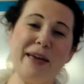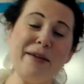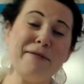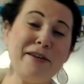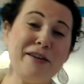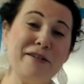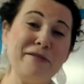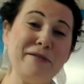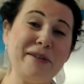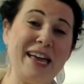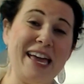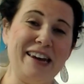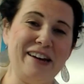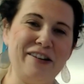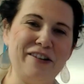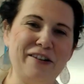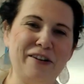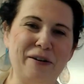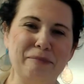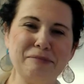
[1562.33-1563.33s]
you can at
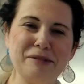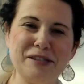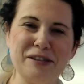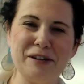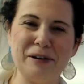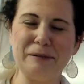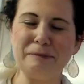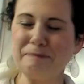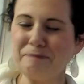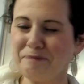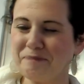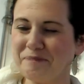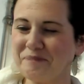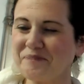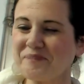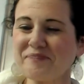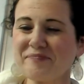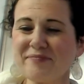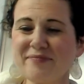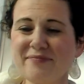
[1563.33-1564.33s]
home. So
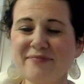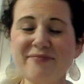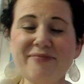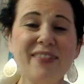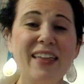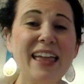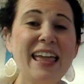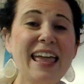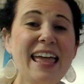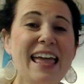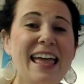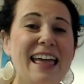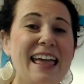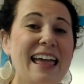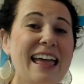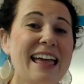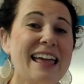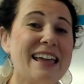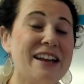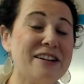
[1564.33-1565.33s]

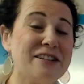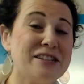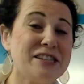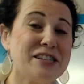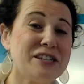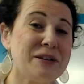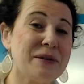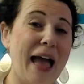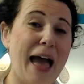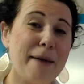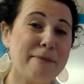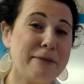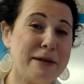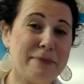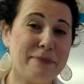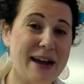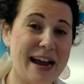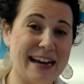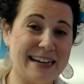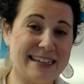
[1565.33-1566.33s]
here's to happy
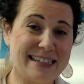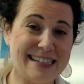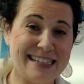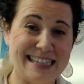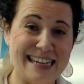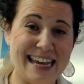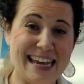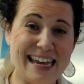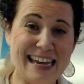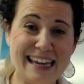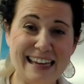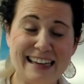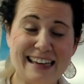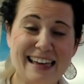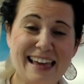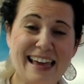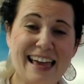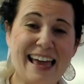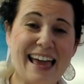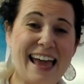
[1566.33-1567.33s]
practicing,
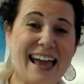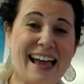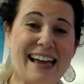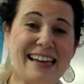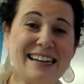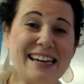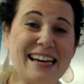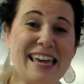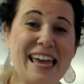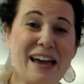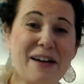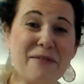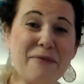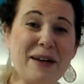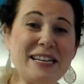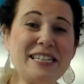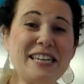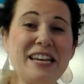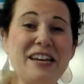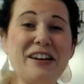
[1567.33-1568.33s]
and I can't
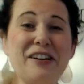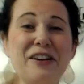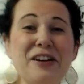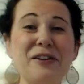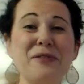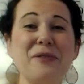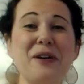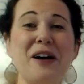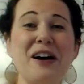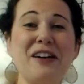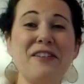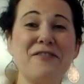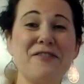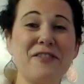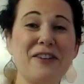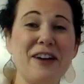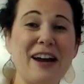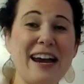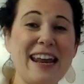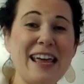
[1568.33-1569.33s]
wait to hear you on
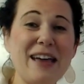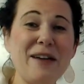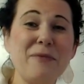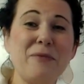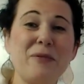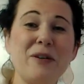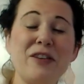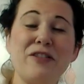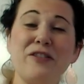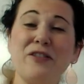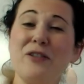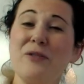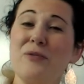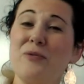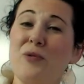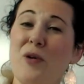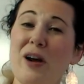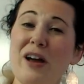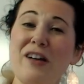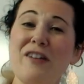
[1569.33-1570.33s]
Friday with your
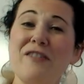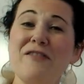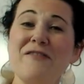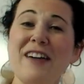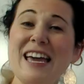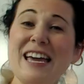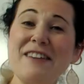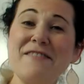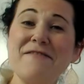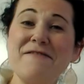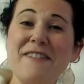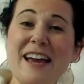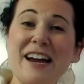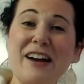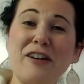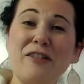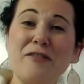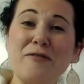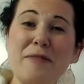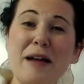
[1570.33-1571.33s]
Royal
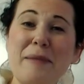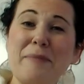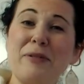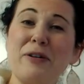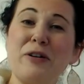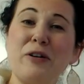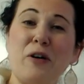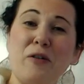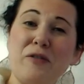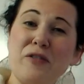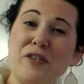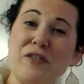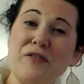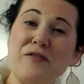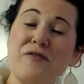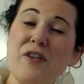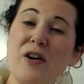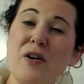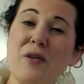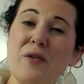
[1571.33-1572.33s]
Fanfare. Remember, over the
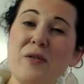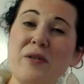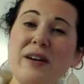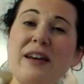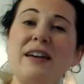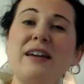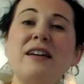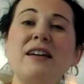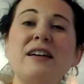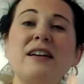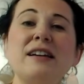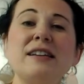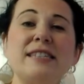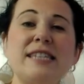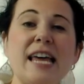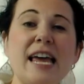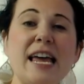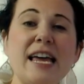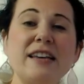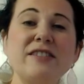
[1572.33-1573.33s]
phone,
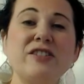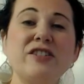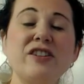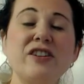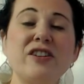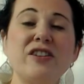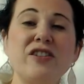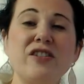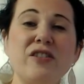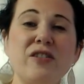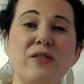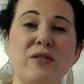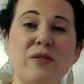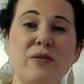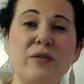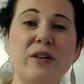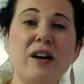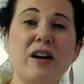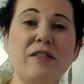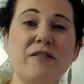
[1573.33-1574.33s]
10 to
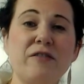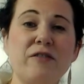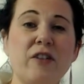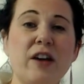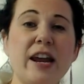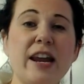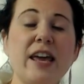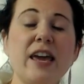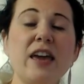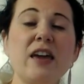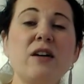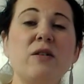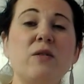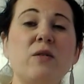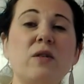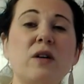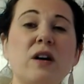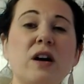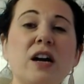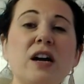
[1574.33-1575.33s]
noon on Friday,
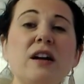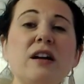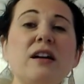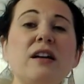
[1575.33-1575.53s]
or